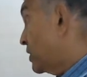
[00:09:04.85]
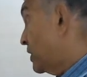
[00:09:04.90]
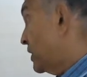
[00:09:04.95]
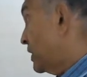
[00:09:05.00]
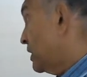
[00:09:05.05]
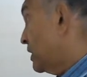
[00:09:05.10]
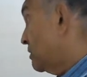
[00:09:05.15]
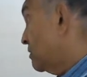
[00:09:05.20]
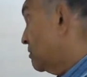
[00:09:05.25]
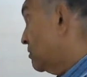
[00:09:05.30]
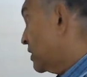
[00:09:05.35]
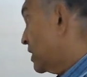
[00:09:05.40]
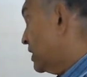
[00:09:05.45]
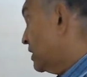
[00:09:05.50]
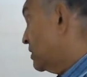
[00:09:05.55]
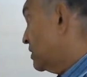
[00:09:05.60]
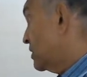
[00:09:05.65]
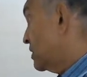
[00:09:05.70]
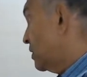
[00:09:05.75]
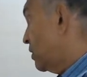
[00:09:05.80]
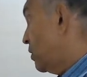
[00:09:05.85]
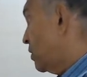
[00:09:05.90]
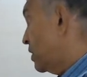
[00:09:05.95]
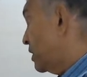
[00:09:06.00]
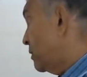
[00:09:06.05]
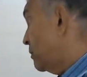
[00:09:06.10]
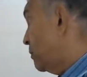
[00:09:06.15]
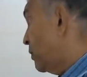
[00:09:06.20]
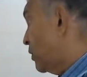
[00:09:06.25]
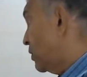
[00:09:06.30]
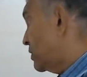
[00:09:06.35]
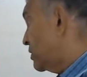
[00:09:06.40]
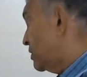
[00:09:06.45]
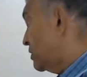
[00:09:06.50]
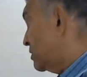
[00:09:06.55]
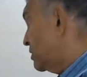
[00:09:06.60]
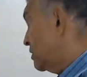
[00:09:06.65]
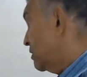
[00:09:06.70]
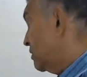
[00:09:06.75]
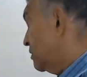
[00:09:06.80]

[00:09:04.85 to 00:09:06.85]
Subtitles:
Yeah. Okay. These are all important.